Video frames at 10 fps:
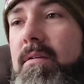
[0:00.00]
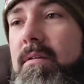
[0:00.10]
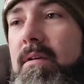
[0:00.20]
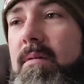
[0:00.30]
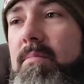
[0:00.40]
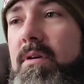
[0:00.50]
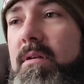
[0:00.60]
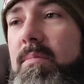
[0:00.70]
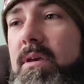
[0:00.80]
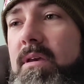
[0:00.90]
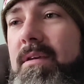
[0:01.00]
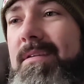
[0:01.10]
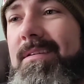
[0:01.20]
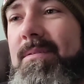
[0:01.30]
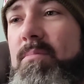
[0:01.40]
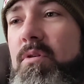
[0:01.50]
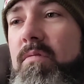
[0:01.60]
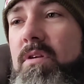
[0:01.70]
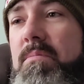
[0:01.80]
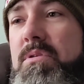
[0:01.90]
I'm going to be
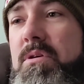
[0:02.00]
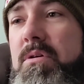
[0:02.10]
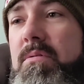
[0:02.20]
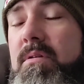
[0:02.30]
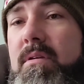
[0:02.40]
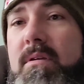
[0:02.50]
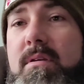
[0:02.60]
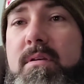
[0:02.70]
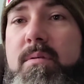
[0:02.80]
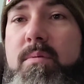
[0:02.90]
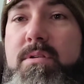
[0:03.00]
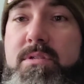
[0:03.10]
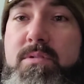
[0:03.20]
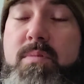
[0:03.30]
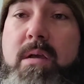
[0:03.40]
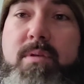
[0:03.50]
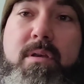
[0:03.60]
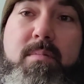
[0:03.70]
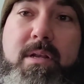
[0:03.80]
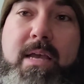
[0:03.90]
moving them to, which is probably
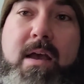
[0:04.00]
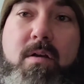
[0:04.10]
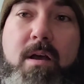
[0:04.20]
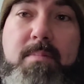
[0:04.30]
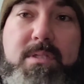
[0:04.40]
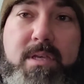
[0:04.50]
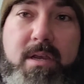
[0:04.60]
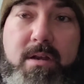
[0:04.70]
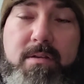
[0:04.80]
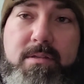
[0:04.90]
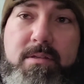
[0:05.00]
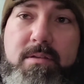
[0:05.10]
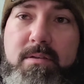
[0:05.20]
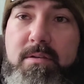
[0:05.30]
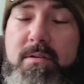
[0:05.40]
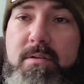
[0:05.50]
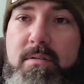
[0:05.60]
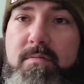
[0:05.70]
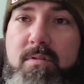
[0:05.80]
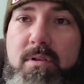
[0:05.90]
going to be now upstairs
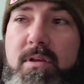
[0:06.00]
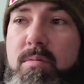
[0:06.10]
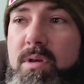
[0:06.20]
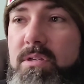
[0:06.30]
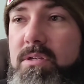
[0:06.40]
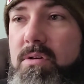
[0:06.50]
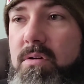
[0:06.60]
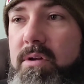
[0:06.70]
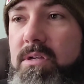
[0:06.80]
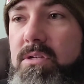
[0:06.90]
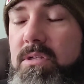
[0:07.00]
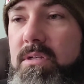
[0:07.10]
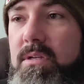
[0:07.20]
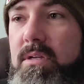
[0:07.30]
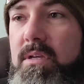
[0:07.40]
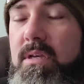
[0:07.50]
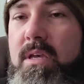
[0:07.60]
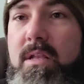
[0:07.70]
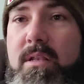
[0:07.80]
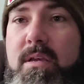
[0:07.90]
for a little bit of storage,
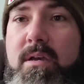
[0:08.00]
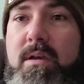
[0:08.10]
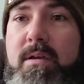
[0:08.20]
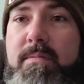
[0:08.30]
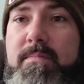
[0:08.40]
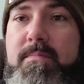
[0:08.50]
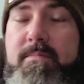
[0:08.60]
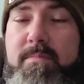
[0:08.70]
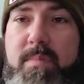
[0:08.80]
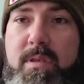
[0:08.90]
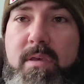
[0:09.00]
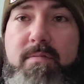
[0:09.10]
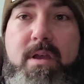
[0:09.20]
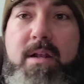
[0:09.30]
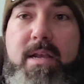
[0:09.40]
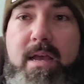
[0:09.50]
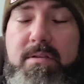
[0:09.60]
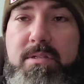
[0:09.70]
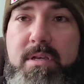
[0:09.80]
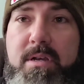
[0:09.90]
and if not
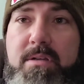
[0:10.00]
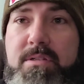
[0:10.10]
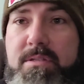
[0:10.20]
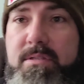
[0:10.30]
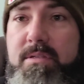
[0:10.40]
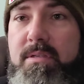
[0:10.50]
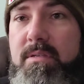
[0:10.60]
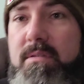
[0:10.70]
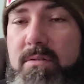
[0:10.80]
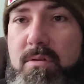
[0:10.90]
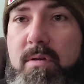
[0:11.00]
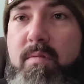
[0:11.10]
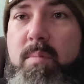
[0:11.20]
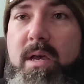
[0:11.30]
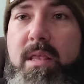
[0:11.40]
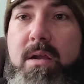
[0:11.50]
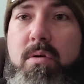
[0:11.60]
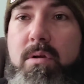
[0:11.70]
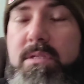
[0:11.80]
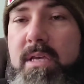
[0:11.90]
downstairs over by that
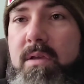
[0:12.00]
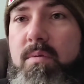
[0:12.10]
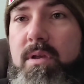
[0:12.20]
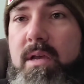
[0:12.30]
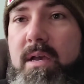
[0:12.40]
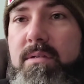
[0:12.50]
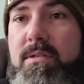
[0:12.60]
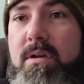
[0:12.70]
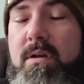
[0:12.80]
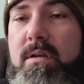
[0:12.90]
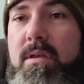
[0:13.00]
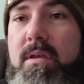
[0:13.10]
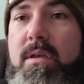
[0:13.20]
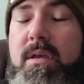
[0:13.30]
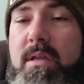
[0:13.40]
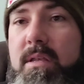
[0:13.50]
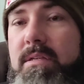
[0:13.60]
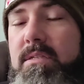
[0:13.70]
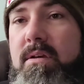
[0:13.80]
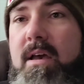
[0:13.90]
oil tank where you guys saw, and then
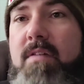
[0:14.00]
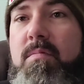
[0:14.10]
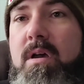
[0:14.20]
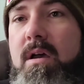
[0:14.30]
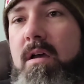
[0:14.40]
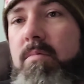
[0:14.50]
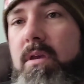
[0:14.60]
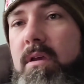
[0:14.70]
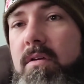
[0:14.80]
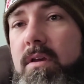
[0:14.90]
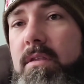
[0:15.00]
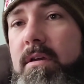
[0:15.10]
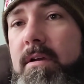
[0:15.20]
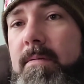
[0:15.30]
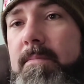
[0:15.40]
still have my hobby area there.